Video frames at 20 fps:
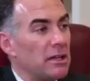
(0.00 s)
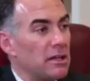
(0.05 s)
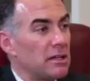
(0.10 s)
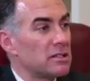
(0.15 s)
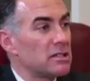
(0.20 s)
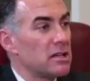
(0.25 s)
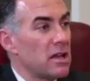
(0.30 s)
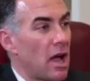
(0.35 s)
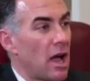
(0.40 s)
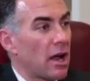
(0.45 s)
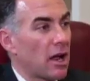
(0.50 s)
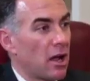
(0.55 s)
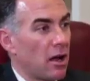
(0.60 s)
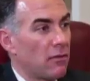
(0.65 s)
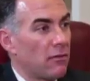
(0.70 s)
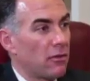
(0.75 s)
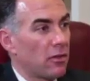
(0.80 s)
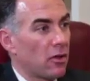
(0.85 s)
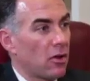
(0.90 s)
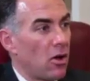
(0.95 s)
does not
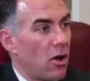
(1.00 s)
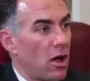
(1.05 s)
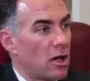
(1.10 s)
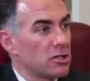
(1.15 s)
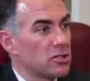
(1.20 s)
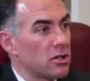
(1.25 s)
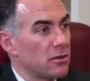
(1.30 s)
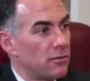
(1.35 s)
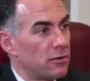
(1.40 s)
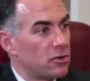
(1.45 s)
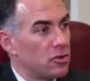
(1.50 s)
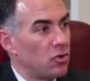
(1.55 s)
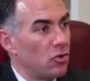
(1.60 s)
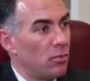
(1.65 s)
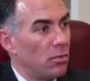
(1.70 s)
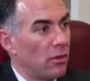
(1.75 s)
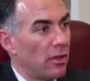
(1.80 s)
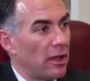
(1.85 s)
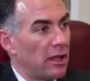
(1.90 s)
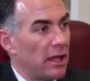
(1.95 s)
cover the cost of a
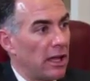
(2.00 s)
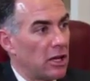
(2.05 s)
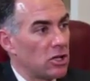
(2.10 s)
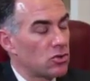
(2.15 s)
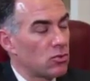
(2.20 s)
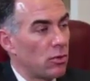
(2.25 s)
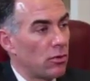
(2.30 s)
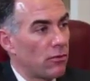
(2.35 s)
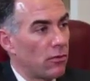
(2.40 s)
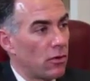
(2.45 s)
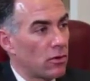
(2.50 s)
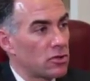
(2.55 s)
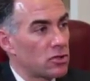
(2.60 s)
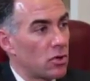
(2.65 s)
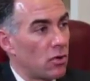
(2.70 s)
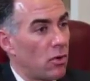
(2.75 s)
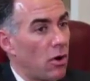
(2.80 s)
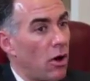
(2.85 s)
tubal ligation reversal,